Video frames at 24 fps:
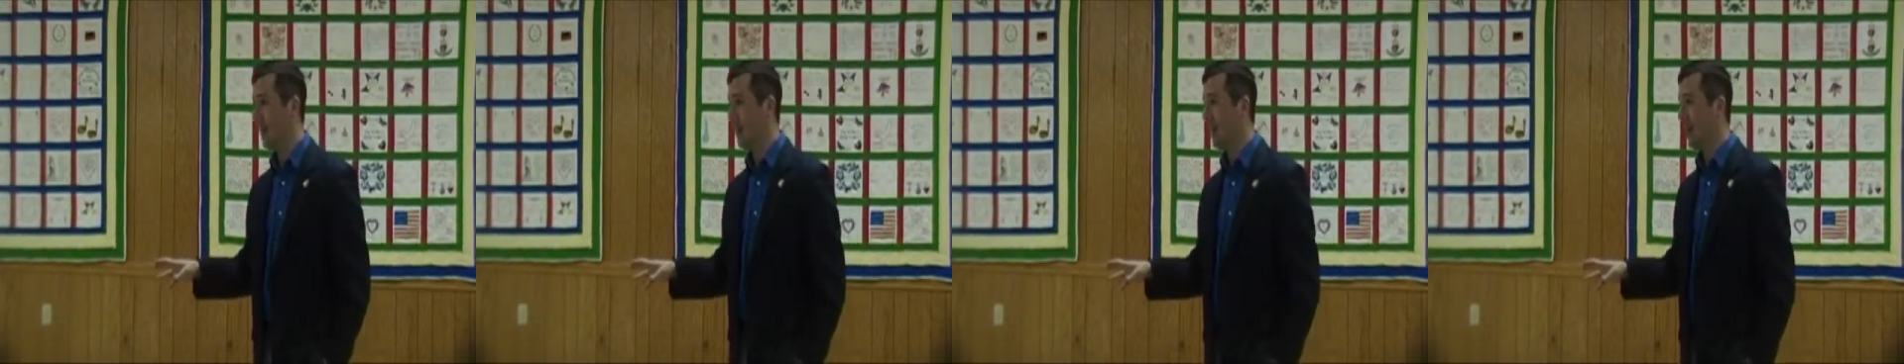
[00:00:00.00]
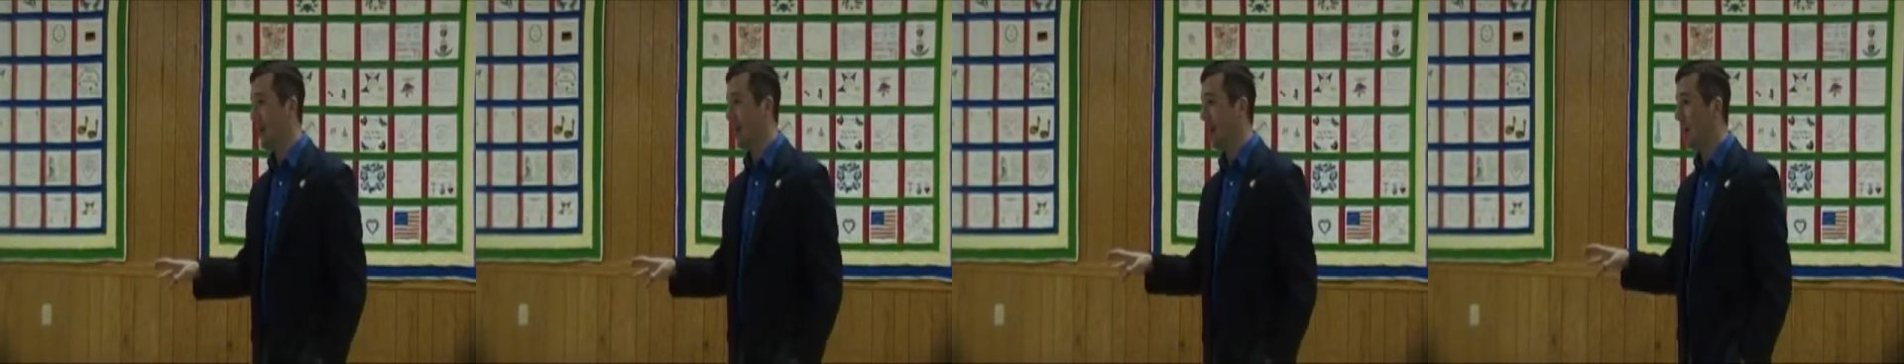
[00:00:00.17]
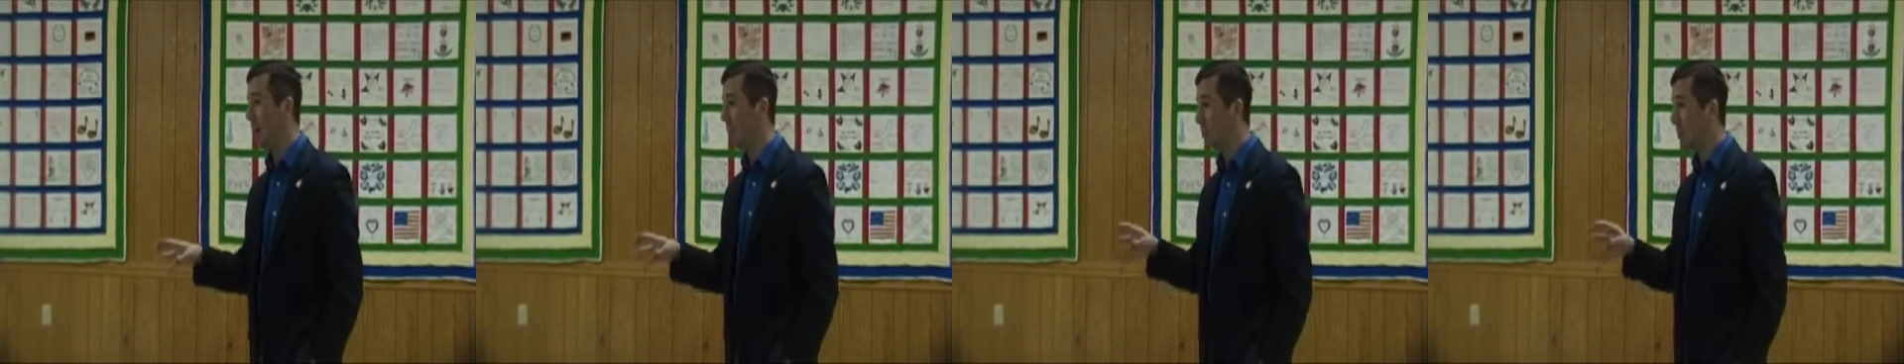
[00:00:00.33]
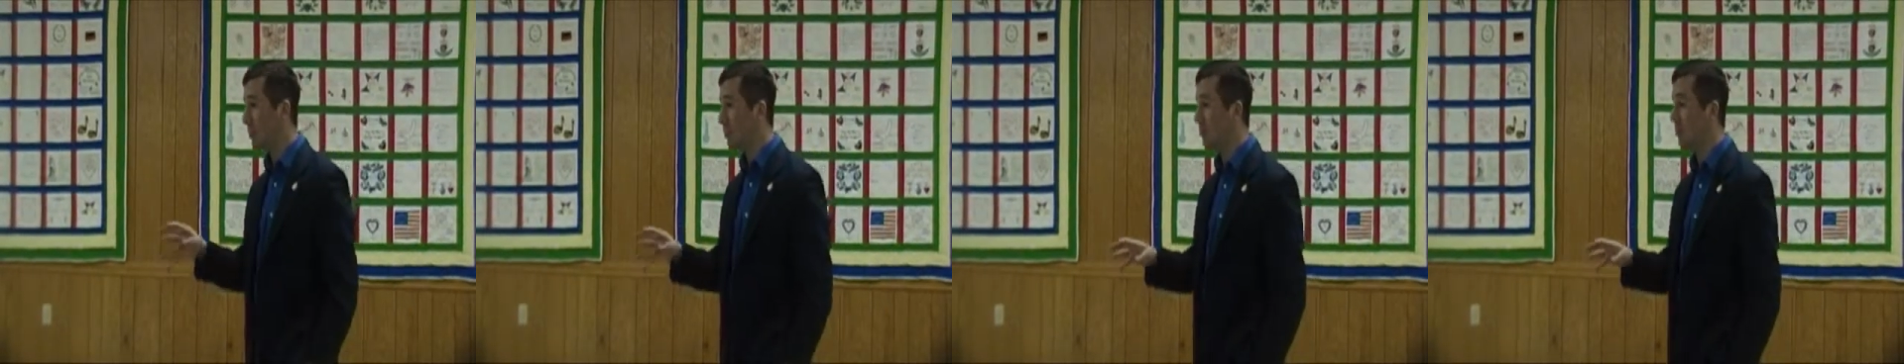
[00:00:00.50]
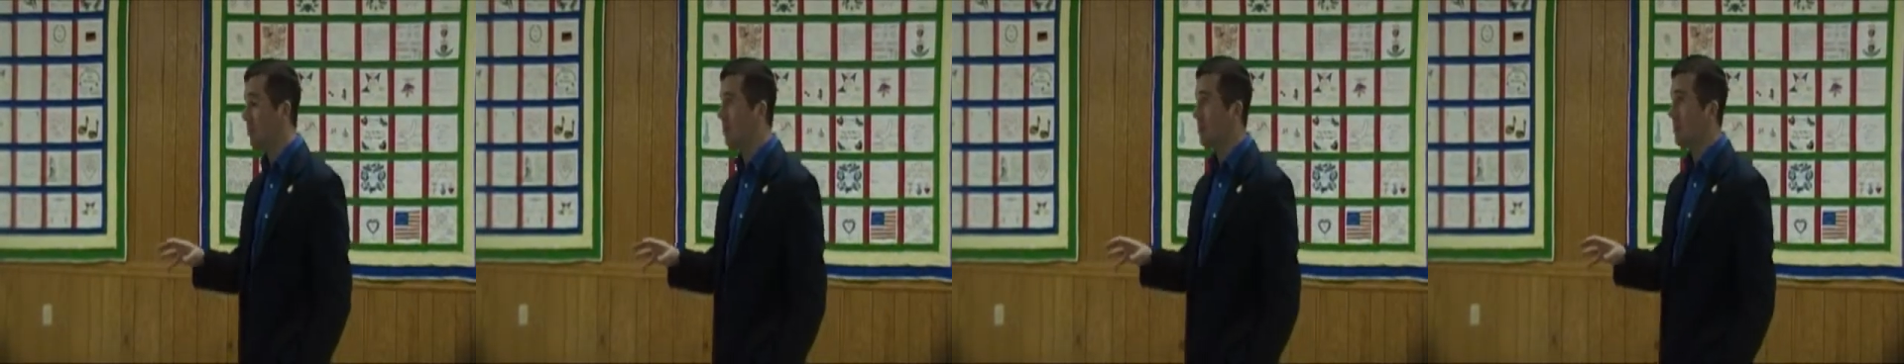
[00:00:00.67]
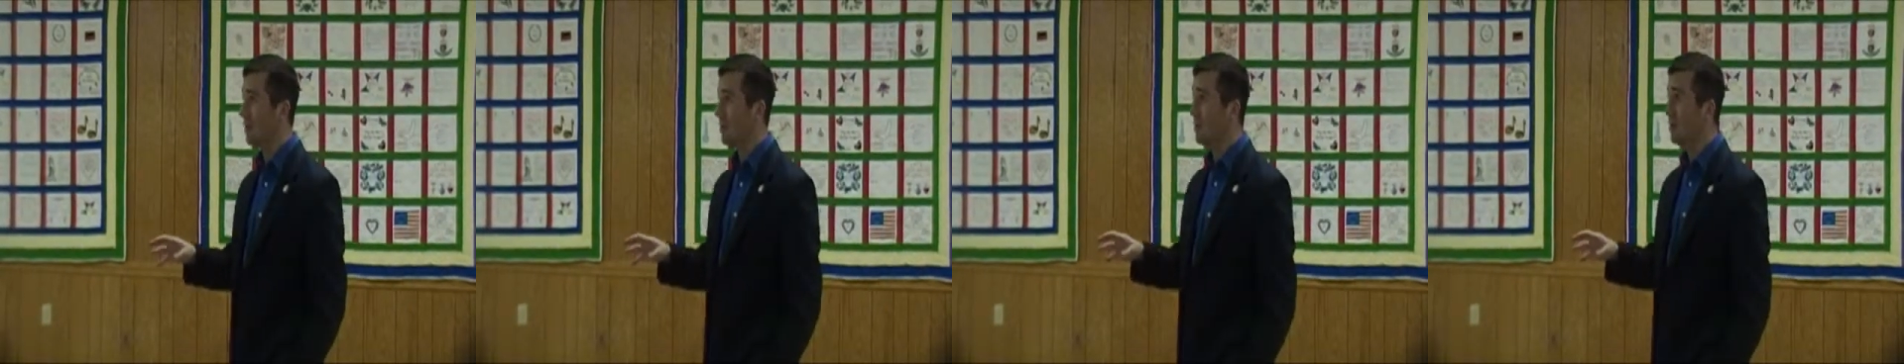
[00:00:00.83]
And that
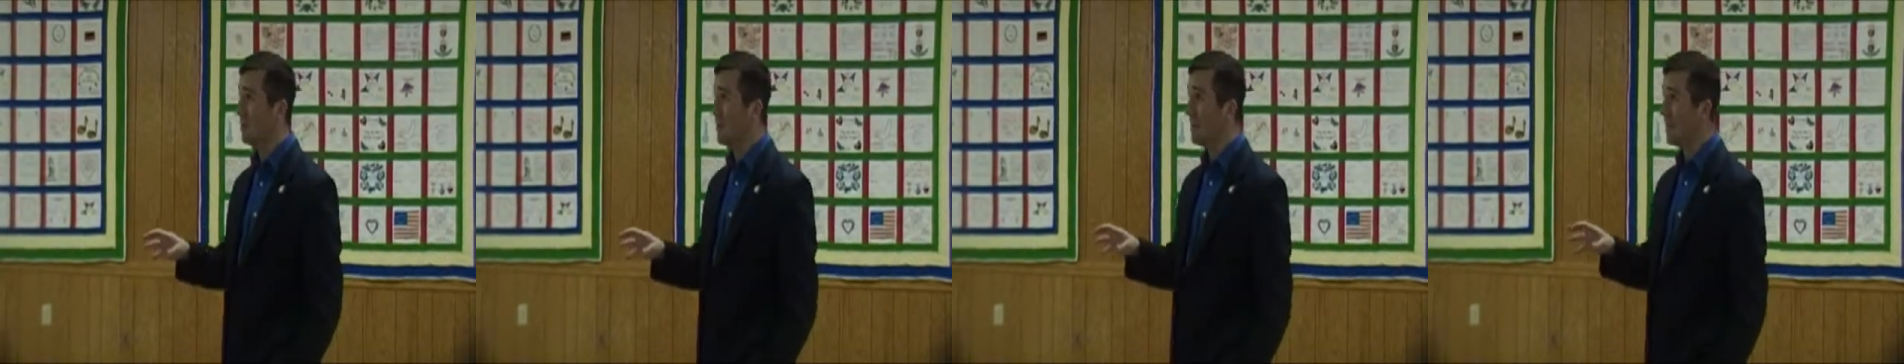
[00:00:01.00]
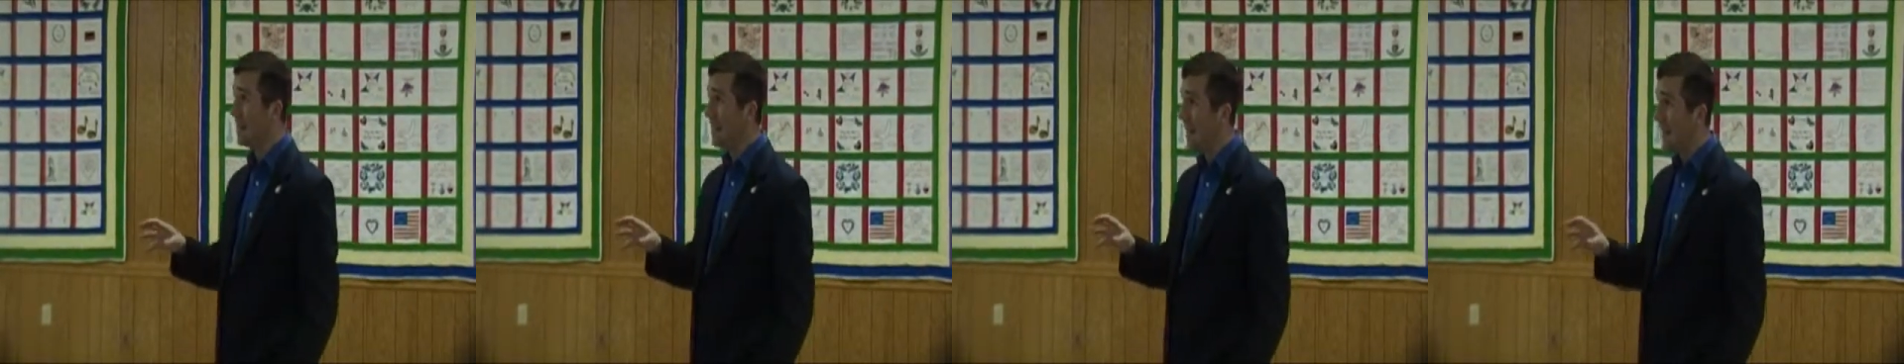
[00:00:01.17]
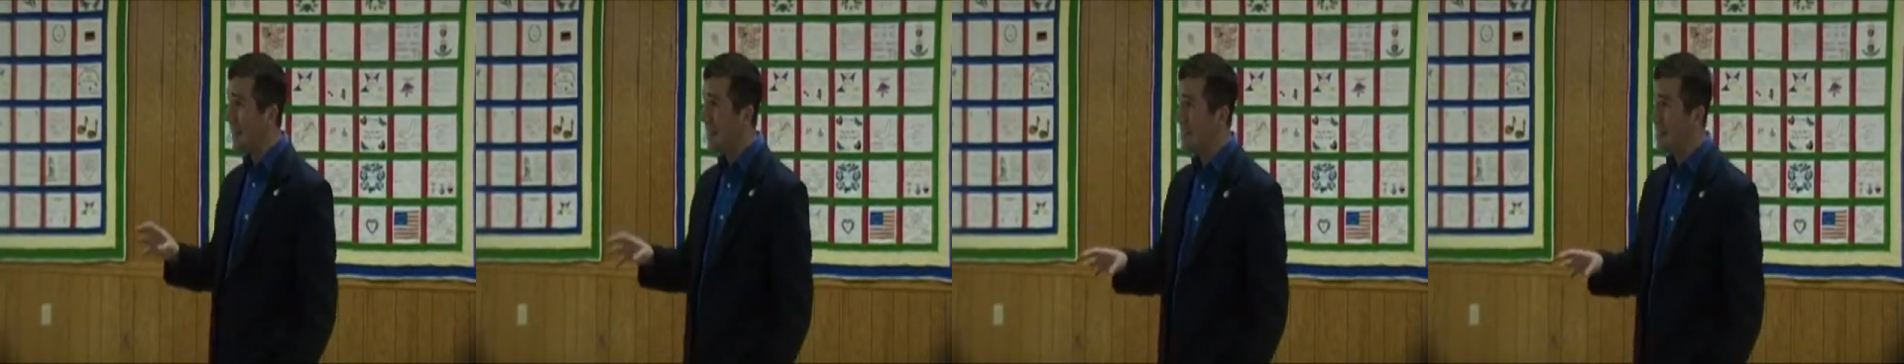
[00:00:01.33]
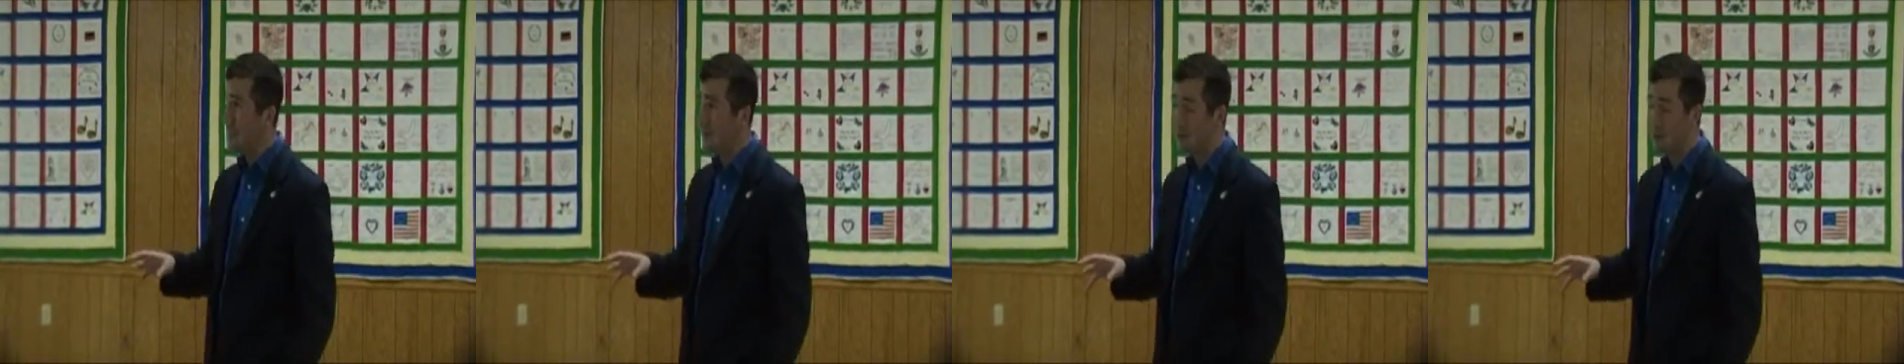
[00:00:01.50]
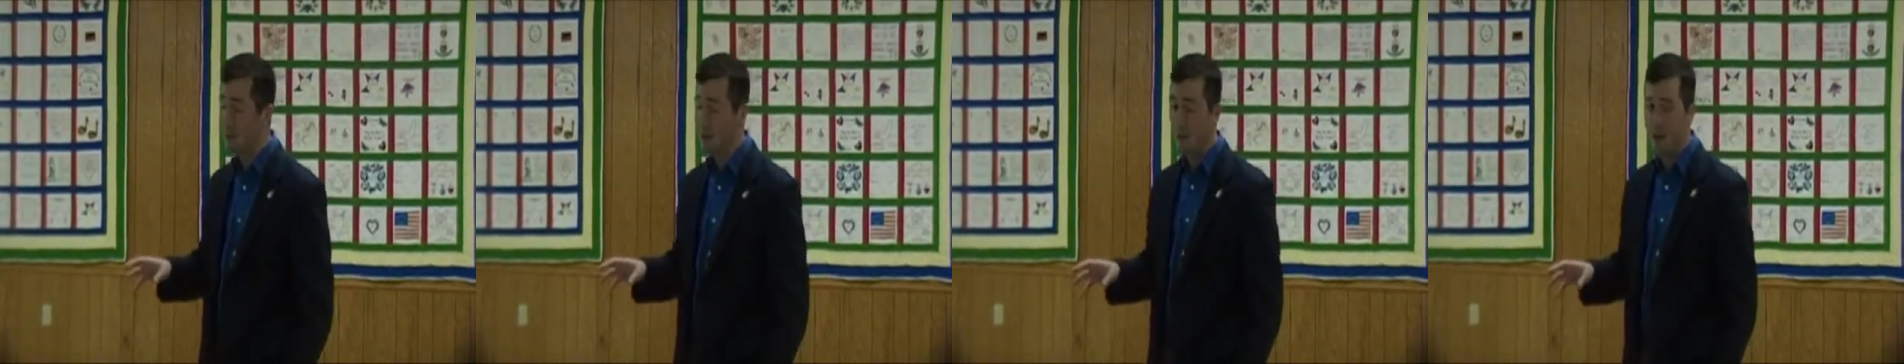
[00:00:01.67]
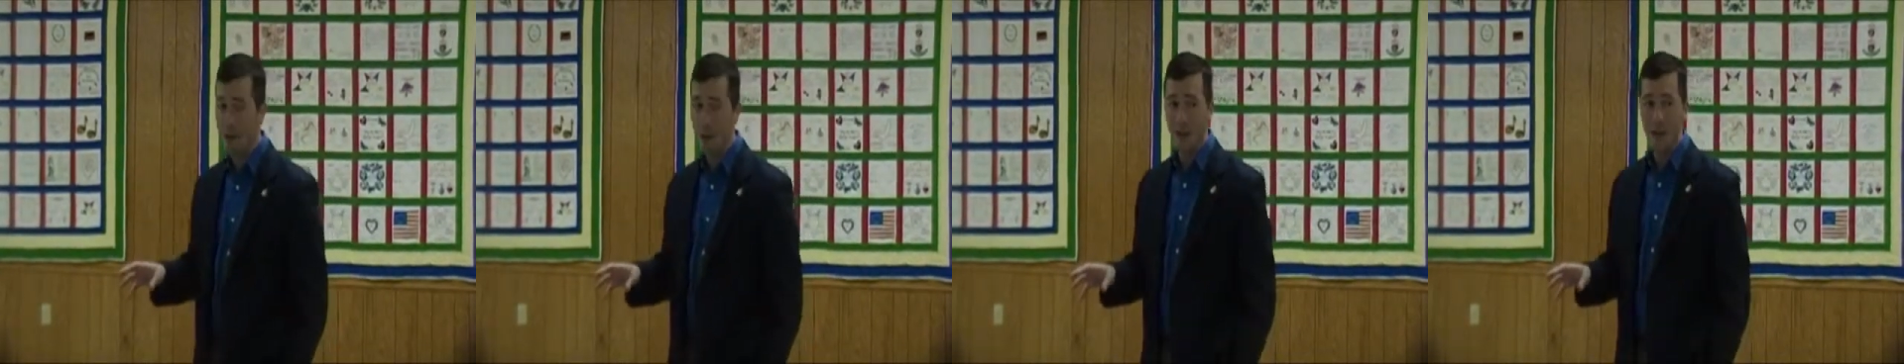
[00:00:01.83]
commission, to my
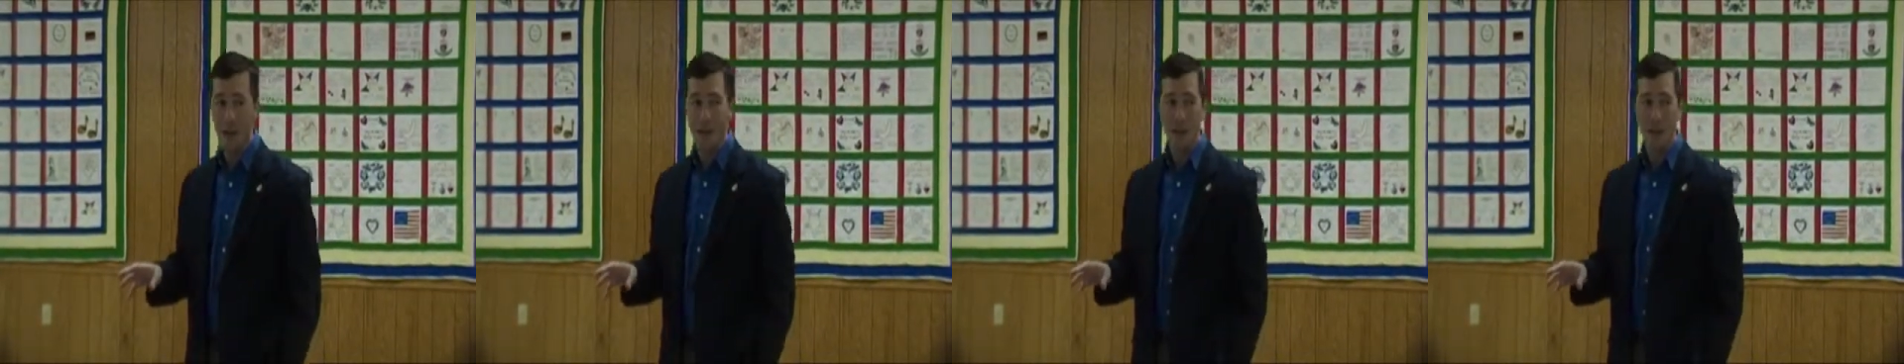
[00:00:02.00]
knowledge,